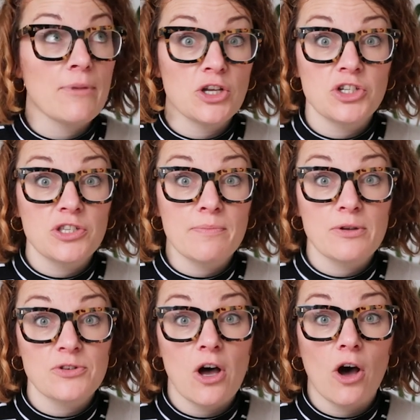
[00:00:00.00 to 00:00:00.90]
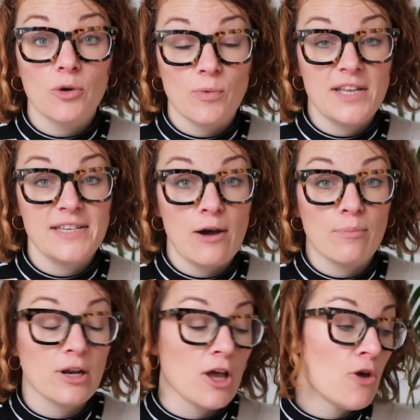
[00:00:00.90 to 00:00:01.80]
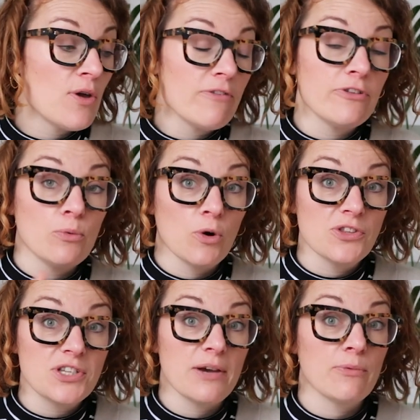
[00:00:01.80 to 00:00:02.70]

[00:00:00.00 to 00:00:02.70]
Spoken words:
Merchant & Mills hardware down below if you want it,